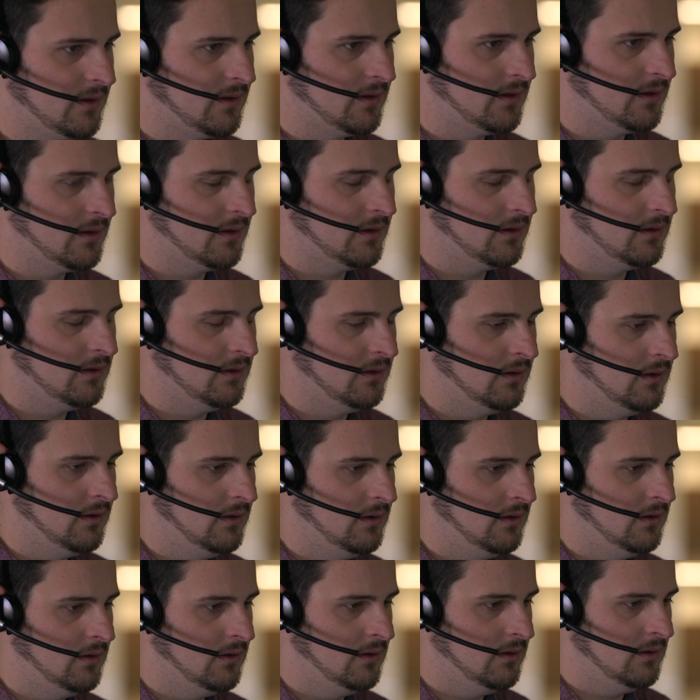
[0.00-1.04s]
Anything you
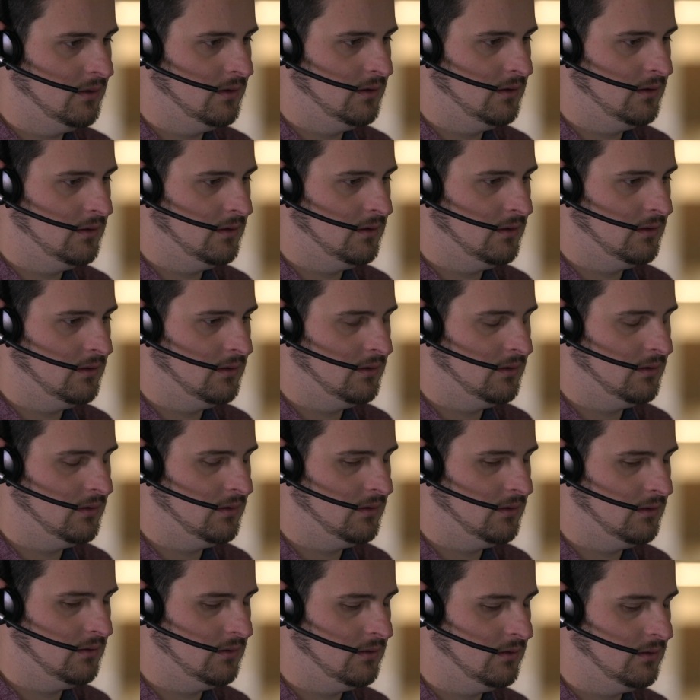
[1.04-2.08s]
can think of in the
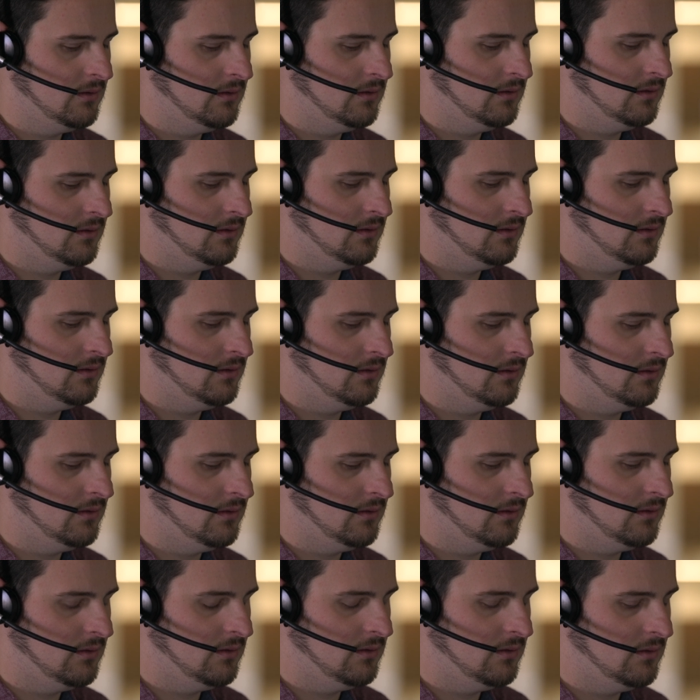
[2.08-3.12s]
realm of
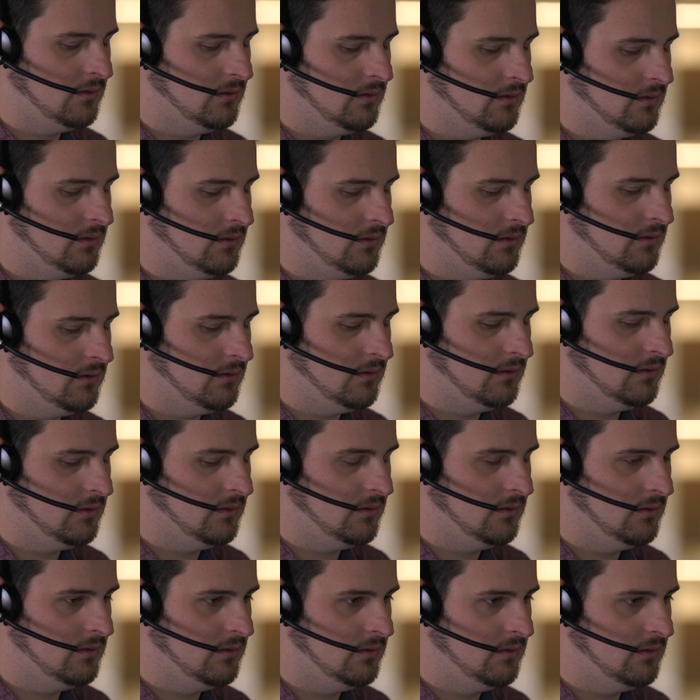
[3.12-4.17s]
mental health and
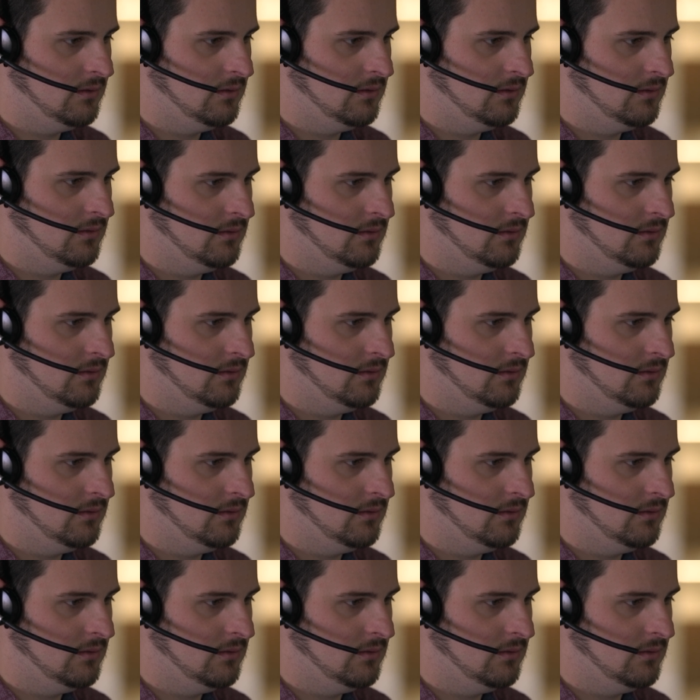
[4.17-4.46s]
social